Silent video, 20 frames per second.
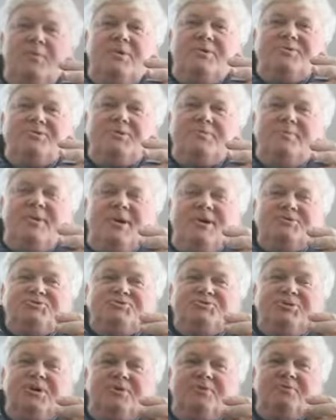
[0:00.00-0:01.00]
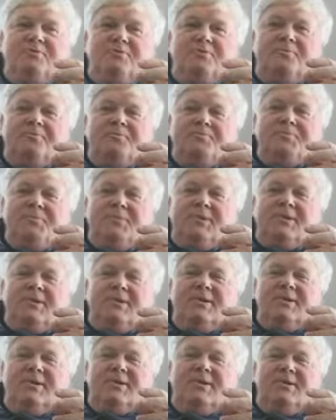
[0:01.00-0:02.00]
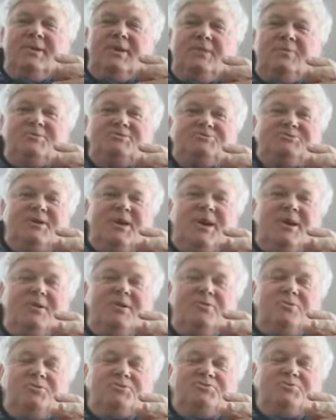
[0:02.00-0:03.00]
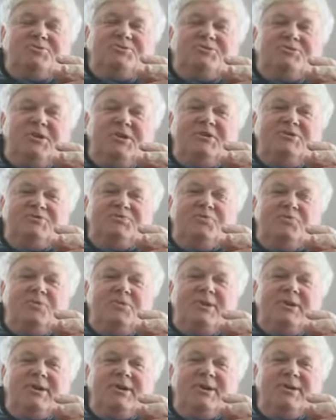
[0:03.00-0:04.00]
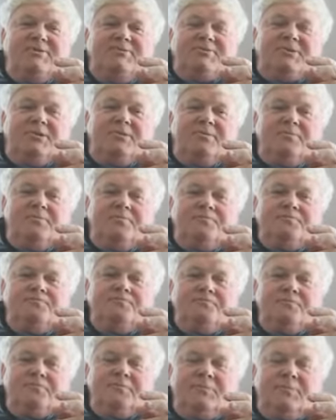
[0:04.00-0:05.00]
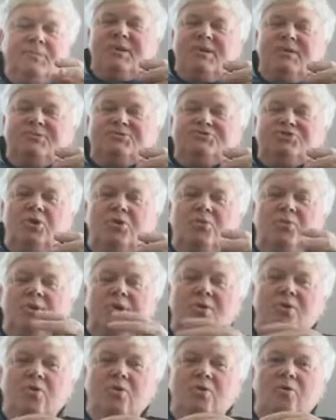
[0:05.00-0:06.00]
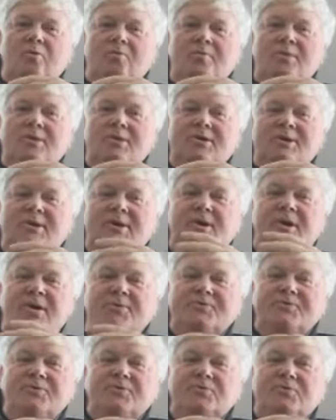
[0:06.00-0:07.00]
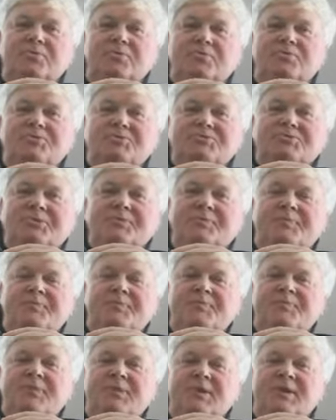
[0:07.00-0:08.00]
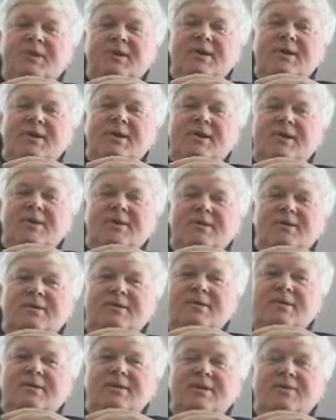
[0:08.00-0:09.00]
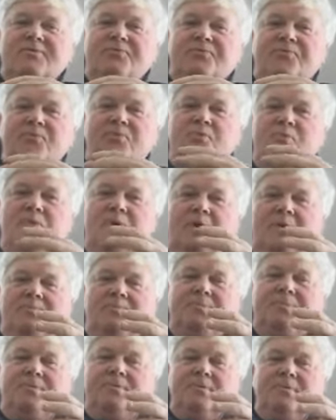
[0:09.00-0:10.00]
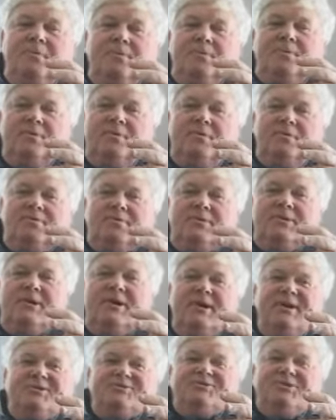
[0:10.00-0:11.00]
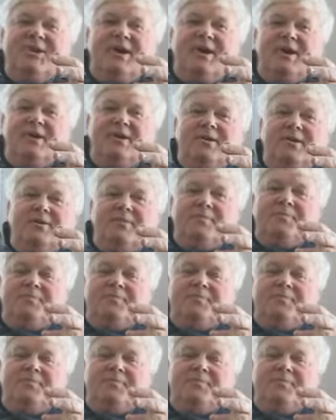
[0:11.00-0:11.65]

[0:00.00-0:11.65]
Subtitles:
went to the Mass General, and I was diagnosed with stage 4 cancer. Joe went home, and he got the news, and he flew up the next day